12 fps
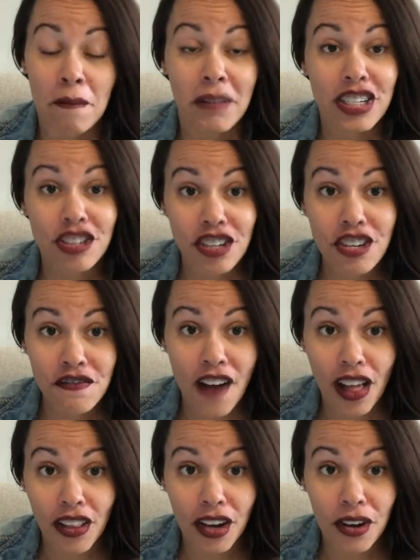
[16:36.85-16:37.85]
make sure you
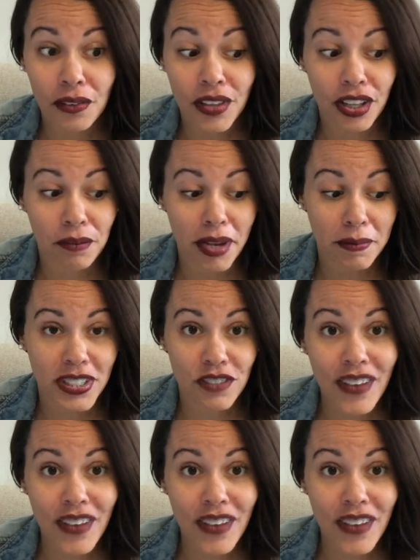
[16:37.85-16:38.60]
follow Lillebaby's